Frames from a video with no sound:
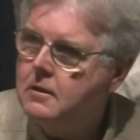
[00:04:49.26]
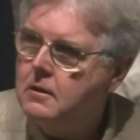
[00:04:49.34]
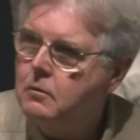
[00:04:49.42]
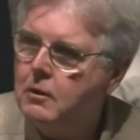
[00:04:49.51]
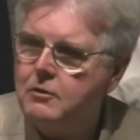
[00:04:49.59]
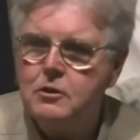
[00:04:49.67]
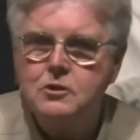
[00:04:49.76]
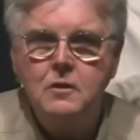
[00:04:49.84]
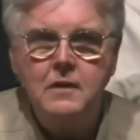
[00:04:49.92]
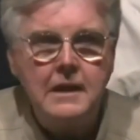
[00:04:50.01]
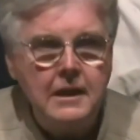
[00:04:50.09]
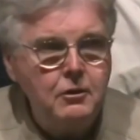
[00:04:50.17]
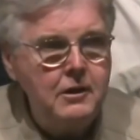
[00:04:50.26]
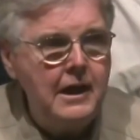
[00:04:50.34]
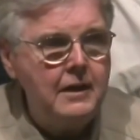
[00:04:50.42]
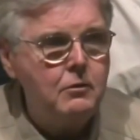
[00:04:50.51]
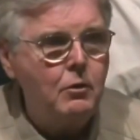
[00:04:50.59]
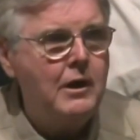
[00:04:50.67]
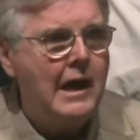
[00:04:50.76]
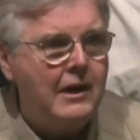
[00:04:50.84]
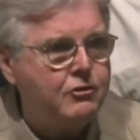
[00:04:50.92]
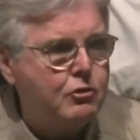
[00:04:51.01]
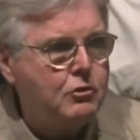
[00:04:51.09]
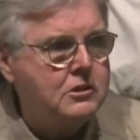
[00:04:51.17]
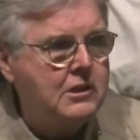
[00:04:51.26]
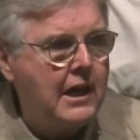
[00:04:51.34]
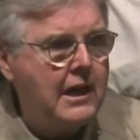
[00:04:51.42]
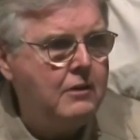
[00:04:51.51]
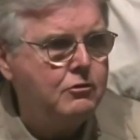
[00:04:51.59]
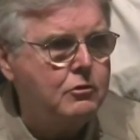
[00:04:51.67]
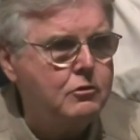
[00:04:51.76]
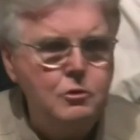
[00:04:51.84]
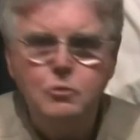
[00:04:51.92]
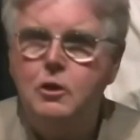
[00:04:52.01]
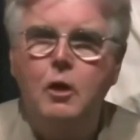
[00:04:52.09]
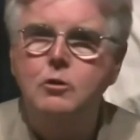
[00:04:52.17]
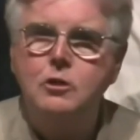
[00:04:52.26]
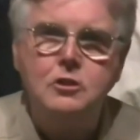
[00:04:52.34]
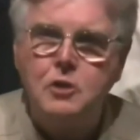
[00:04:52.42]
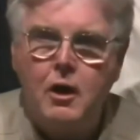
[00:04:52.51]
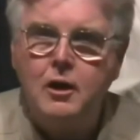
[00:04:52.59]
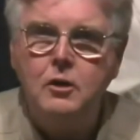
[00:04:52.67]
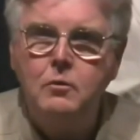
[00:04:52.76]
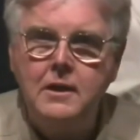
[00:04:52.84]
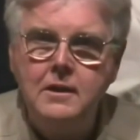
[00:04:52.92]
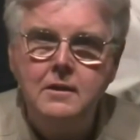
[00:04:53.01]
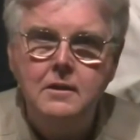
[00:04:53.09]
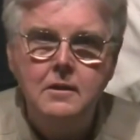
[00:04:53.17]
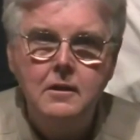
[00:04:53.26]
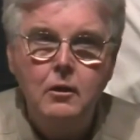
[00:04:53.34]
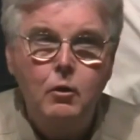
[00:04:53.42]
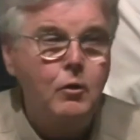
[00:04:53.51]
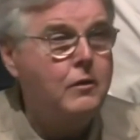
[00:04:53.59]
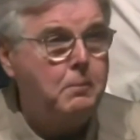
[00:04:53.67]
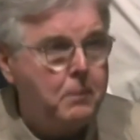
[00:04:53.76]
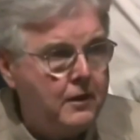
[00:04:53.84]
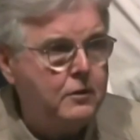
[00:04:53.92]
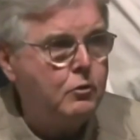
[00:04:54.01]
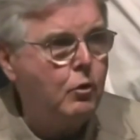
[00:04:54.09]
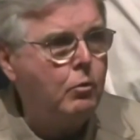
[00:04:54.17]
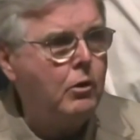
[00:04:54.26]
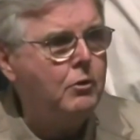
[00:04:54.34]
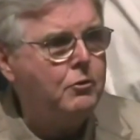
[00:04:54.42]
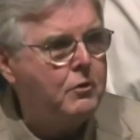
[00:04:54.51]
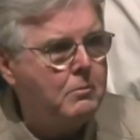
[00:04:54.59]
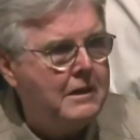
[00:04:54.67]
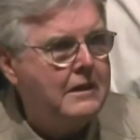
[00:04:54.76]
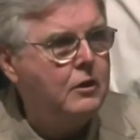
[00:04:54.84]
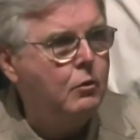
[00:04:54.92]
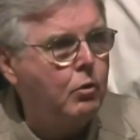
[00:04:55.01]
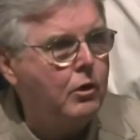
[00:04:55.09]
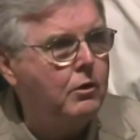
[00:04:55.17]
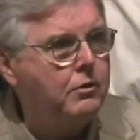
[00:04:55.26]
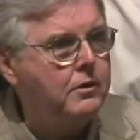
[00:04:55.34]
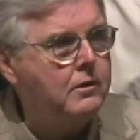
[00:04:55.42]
Whether it's on the internet or an Oscar stage or two coaches arguing or in the political world or the media world.